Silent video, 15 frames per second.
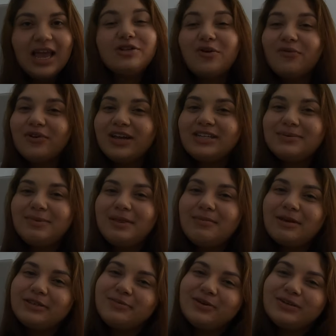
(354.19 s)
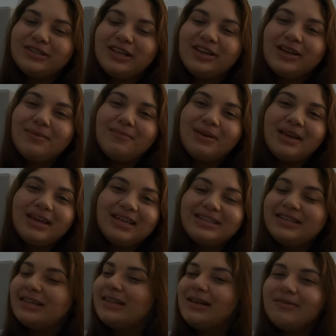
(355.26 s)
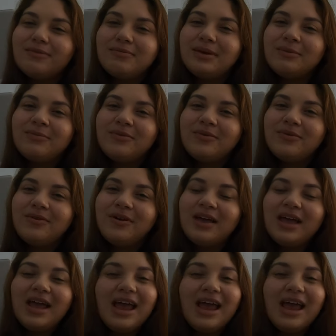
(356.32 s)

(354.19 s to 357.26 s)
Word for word: Don't forget to be the best person that you can be and to love on people.